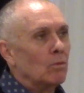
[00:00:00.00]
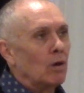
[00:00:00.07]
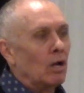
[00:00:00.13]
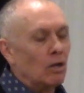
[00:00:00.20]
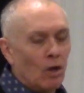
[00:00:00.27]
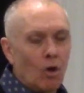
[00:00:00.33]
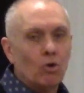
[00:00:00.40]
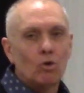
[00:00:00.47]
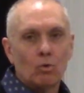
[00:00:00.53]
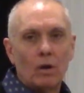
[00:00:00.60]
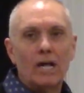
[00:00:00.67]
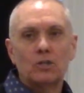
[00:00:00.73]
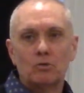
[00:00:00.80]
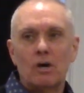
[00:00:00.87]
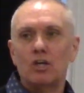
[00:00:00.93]
A local
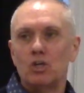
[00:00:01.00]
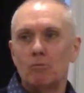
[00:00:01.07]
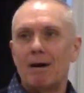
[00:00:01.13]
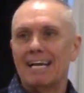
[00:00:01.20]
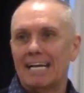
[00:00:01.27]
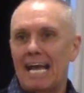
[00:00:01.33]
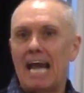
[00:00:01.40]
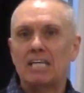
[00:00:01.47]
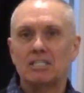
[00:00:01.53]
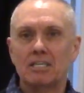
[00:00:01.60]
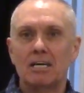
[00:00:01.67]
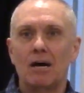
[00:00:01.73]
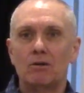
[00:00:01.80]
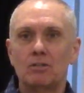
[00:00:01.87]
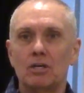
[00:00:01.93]
restaurant you might
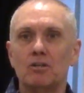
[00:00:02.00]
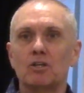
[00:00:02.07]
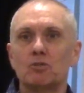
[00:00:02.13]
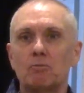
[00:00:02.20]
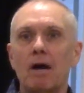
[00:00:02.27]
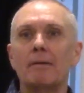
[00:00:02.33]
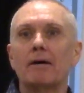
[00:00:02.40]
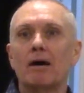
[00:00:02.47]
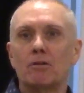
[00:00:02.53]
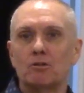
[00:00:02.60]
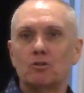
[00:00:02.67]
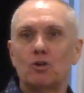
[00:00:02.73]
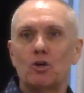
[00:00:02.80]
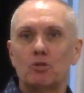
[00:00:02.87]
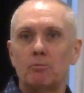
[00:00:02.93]
occasionally go to, there's probably
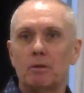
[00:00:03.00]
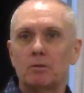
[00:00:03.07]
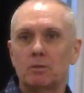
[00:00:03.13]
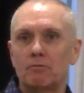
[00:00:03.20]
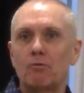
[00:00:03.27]
other church members.